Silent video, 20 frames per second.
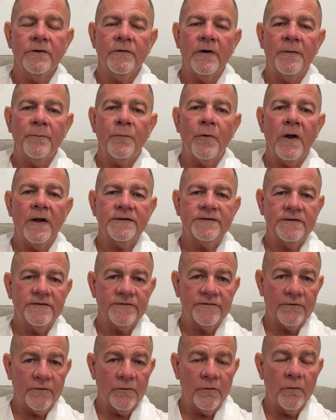great
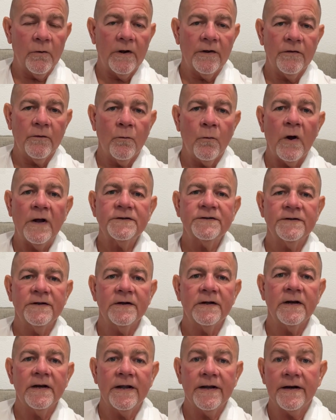process through the
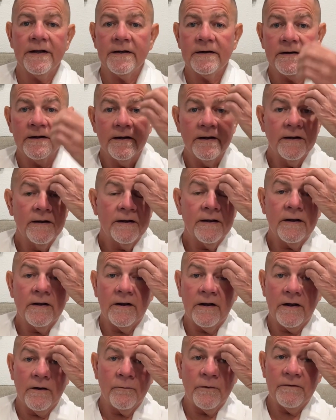Watson Clinic.
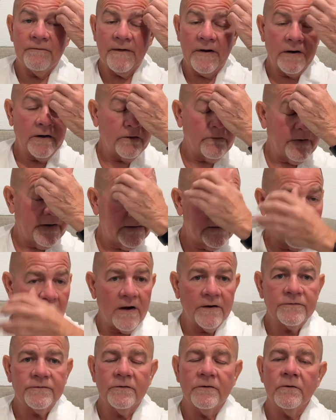And we found a great
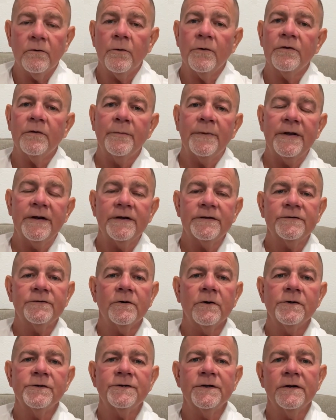doctor, orthopedic
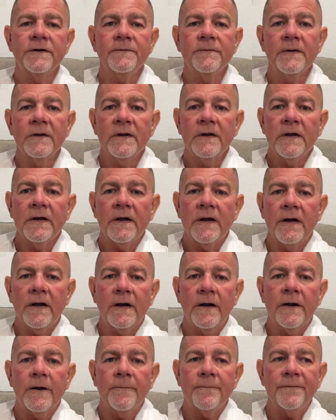surgeon.
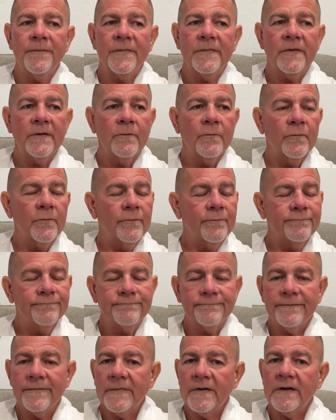Um,
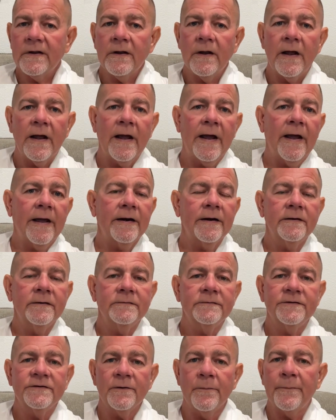had
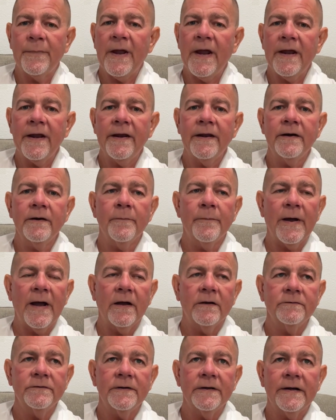some pain
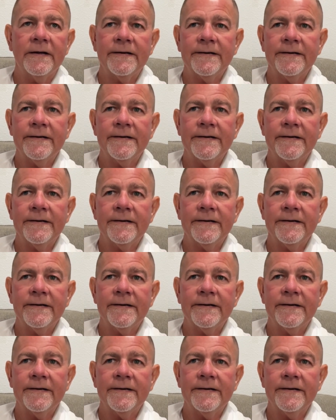about